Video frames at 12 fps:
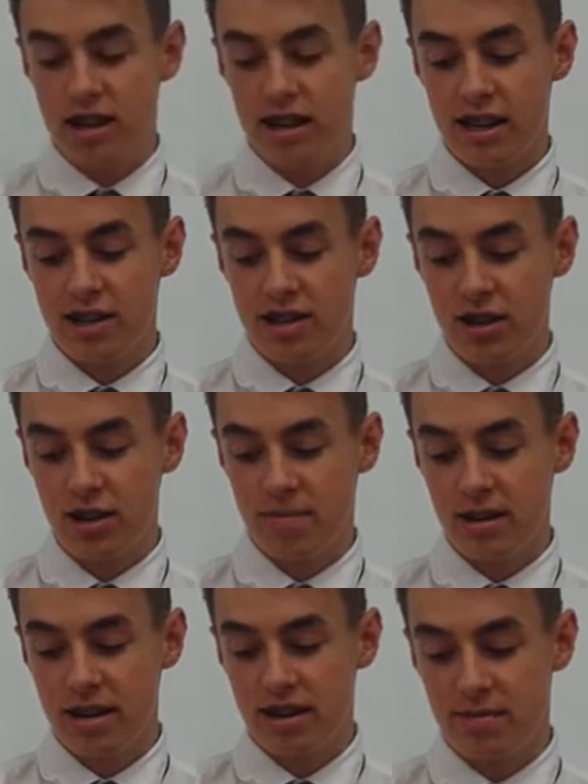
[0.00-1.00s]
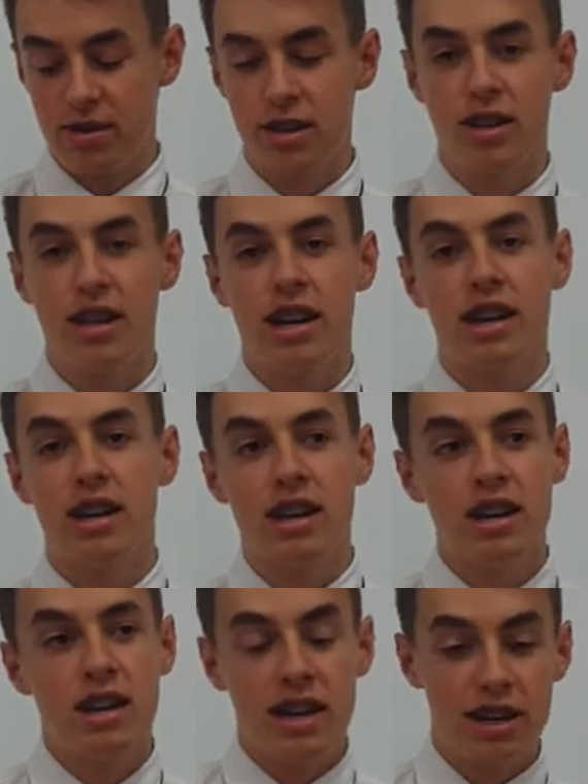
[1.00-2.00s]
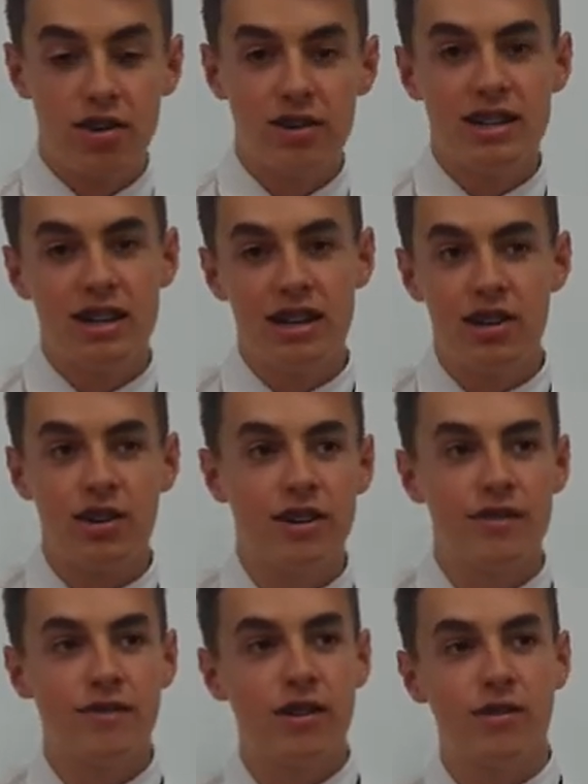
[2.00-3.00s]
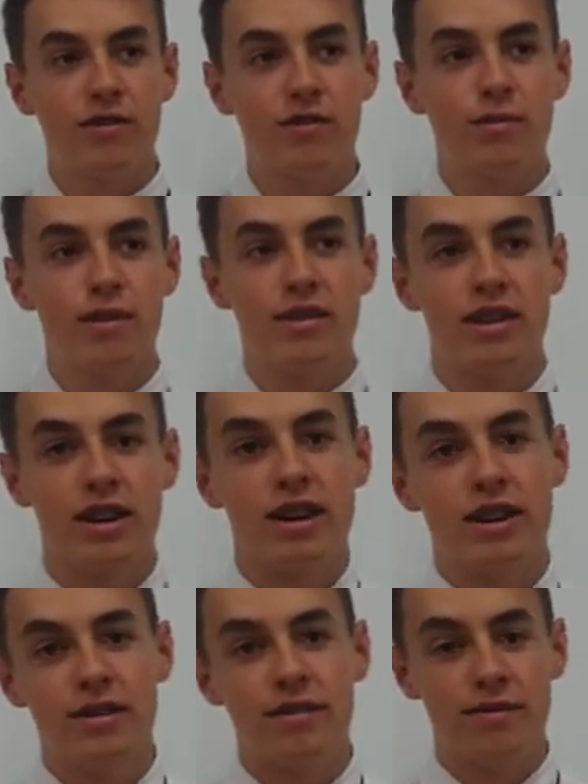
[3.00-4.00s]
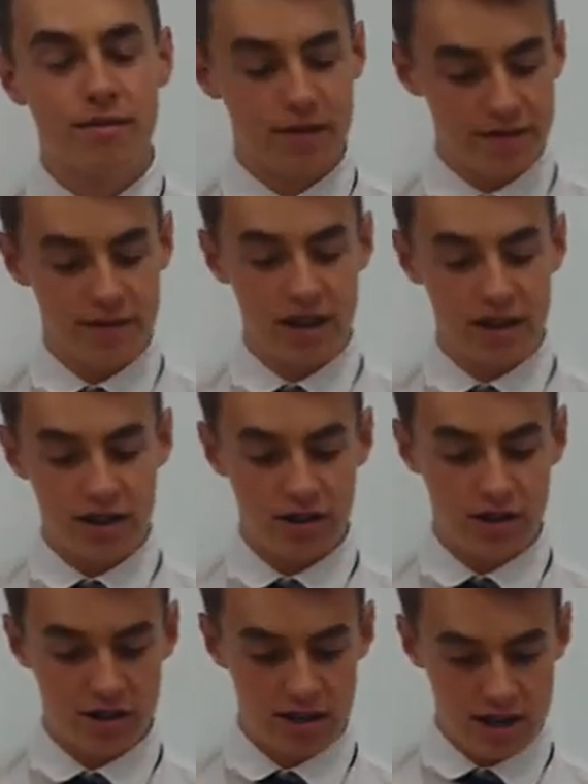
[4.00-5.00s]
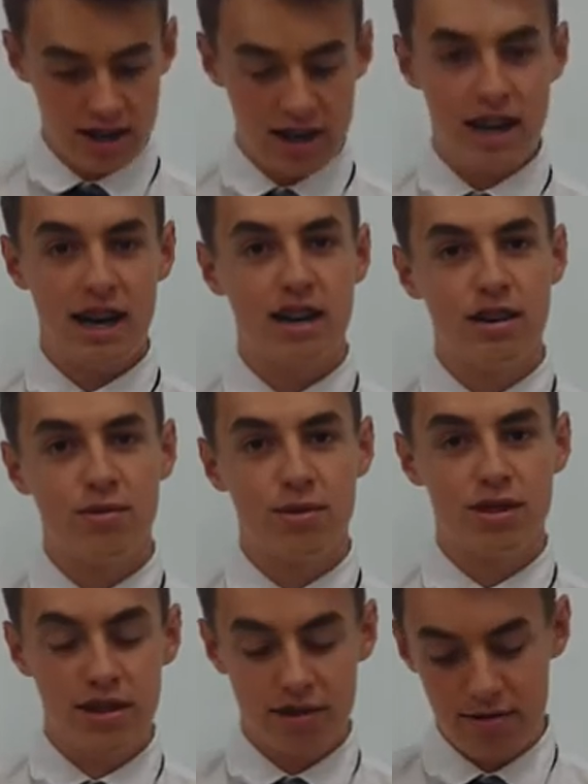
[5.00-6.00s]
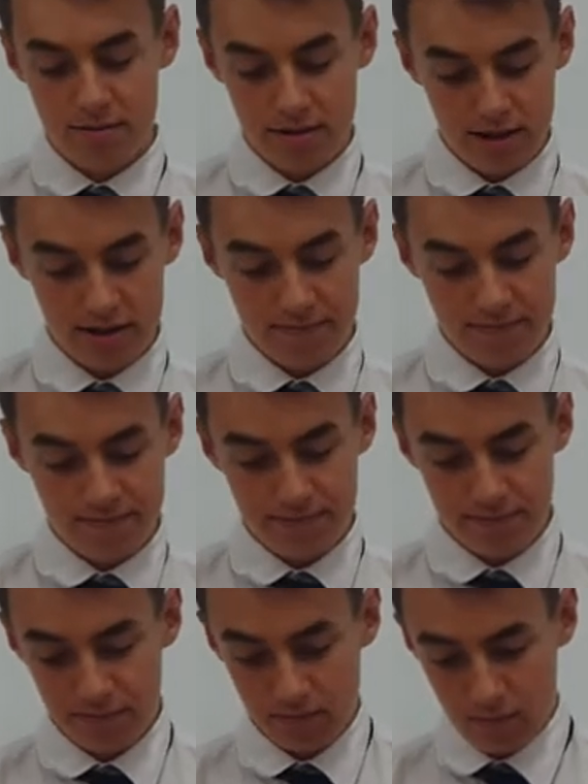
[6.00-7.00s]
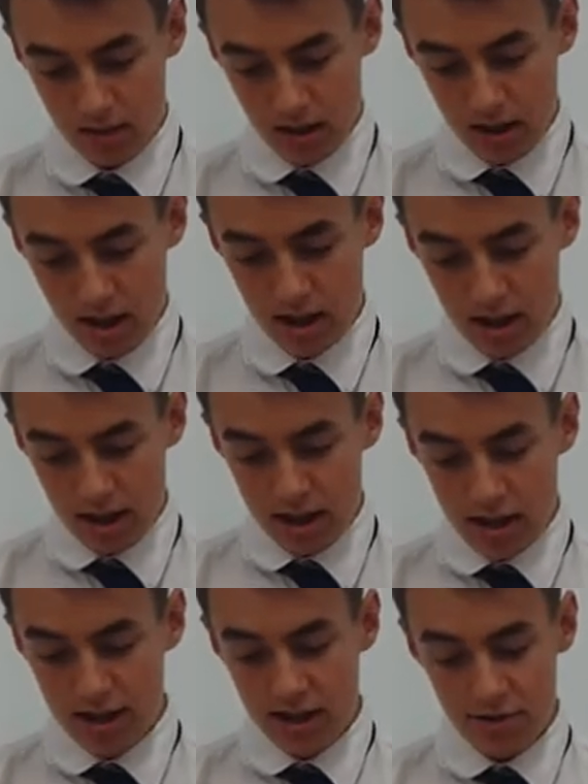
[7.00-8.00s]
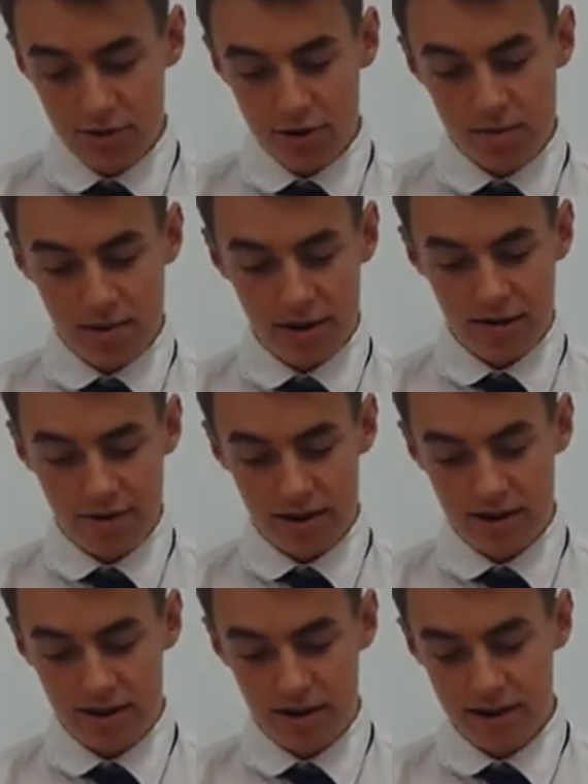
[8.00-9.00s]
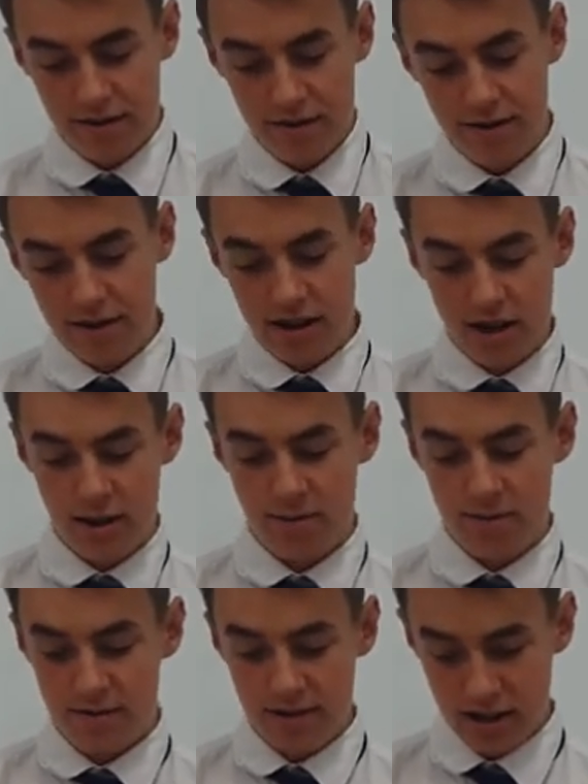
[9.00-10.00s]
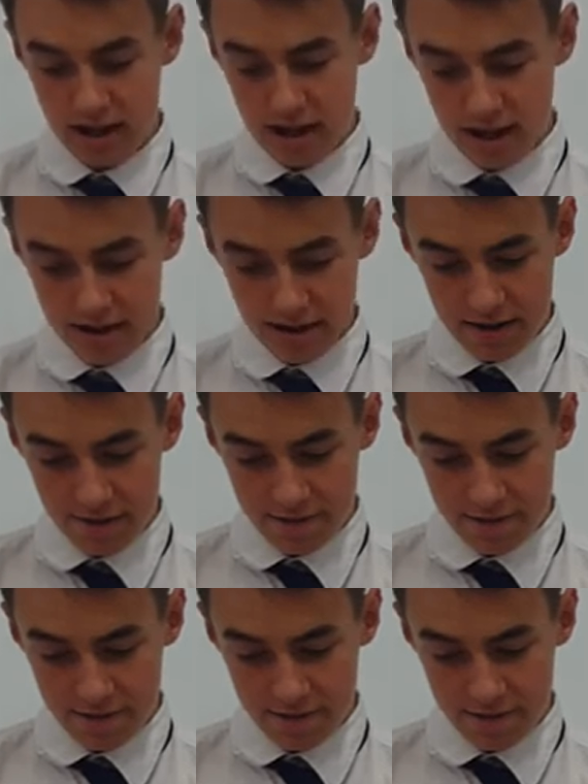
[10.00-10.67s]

against communism, so they increasingly got involved with the Viet Cong and wanted to repel them. In terms of domino theory, if Vietnam fell